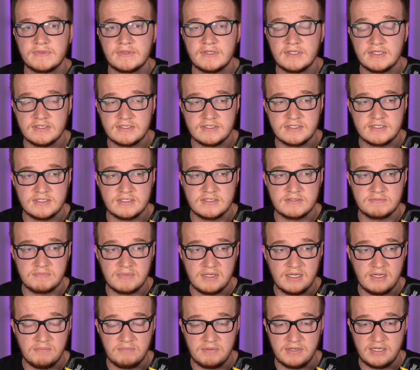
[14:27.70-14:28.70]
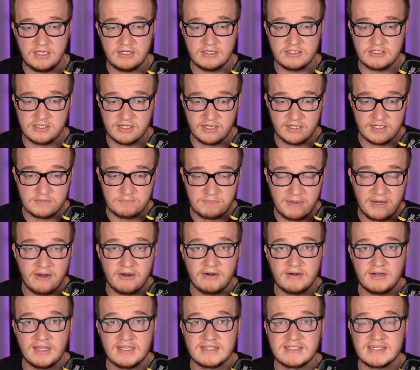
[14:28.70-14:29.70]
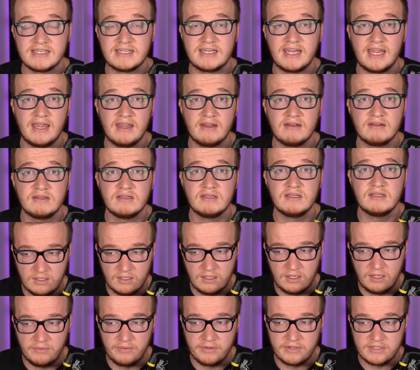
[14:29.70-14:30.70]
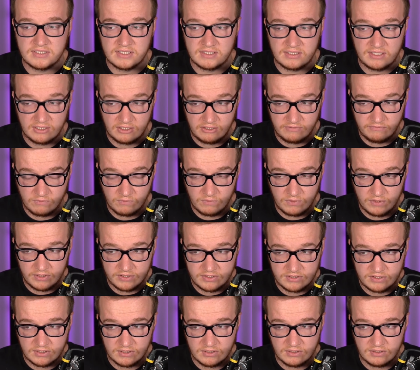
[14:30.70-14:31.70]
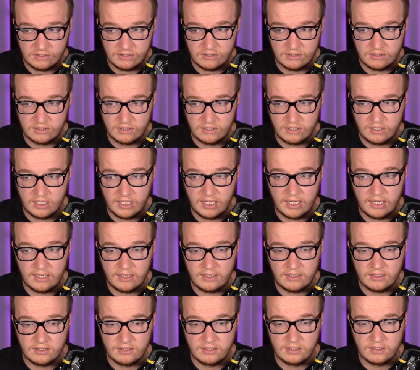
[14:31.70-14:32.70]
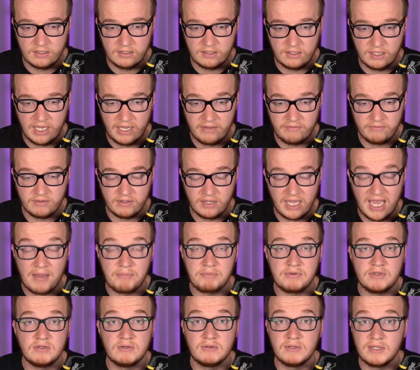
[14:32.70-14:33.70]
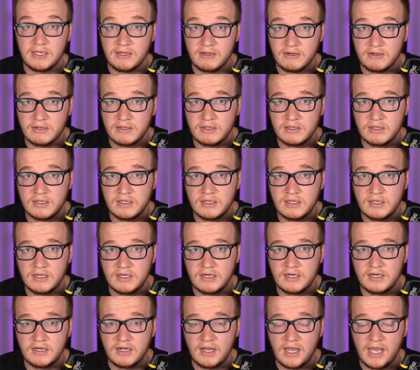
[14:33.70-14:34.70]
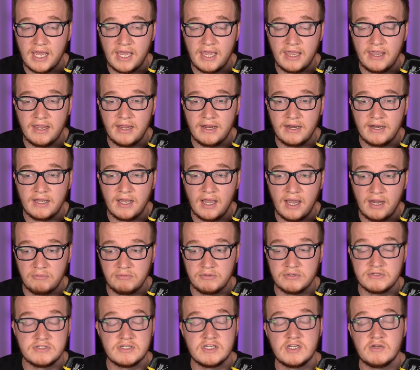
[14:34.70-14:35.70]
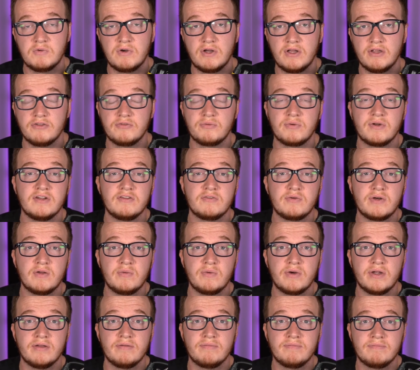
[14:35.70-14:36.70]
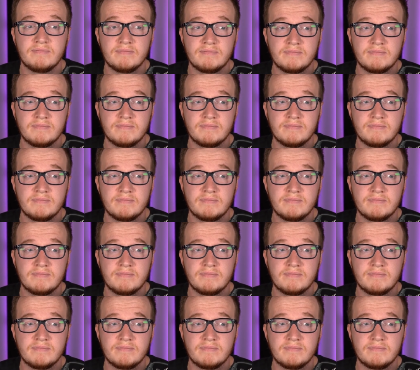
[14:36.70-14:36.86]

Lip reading: This is me being as transparent as I can. I want to say thank you for watching, and have a happy new year, and I will see you all in 2021.